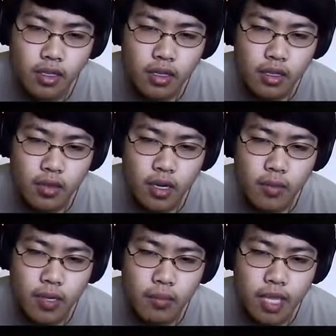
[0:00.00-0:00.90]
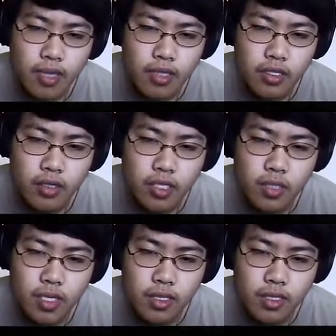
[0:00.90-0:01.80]
Uh, and I'm gonna plant these trees
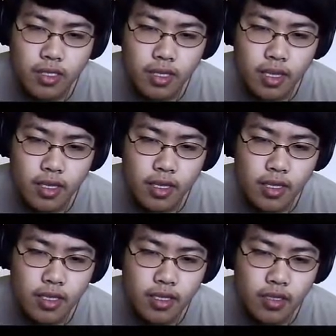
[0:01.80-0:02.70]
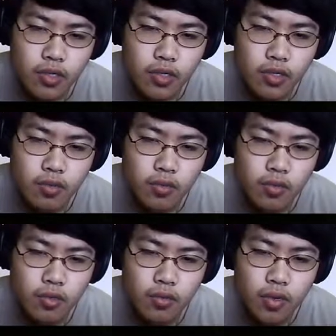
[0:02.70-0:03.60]
because I think that these trees would
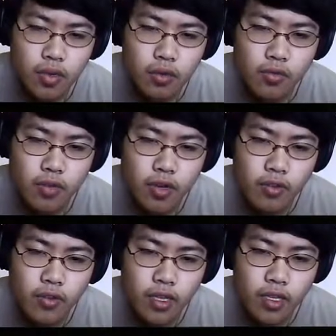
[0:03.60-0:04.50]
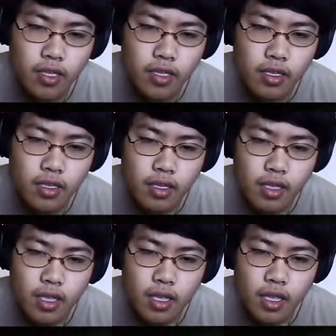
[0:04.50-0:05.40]
grow very finely
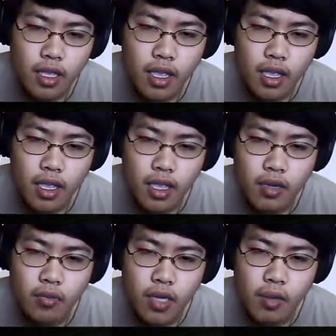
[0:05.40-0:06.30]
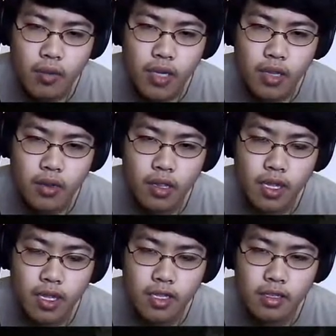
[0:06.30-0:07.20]
and it would help me out a
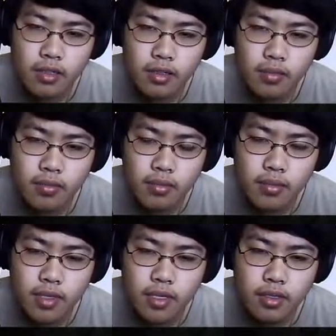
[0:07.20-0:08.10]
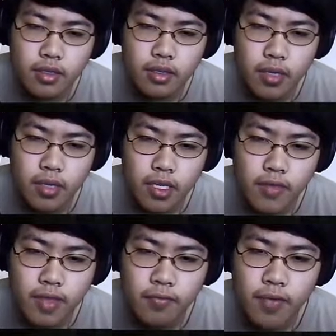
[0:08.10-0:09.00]
lot. So I'm gonna leave
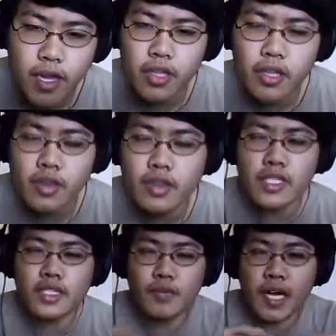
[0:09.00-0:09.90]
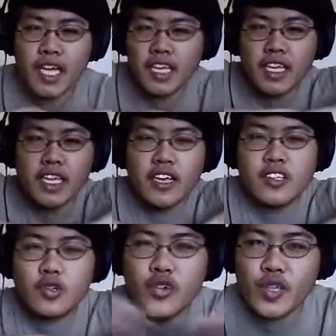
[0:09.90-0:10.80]
that fire here. This is my
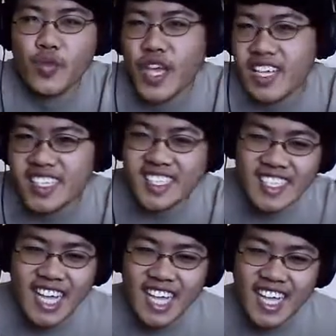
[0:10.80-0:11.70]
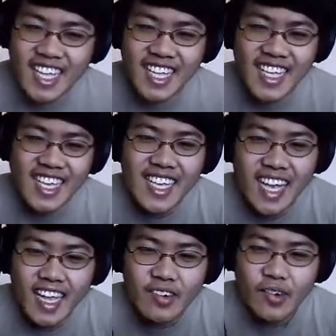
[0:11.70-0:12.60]
tree base.
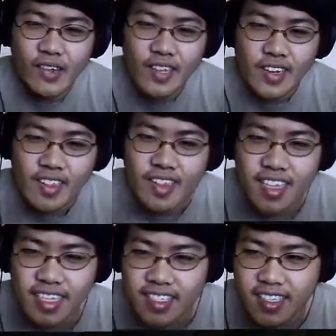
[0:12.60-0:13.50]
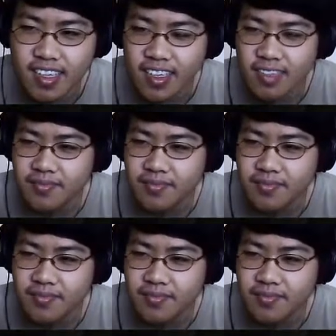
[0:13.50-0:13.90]
I grow a lot of things a lot.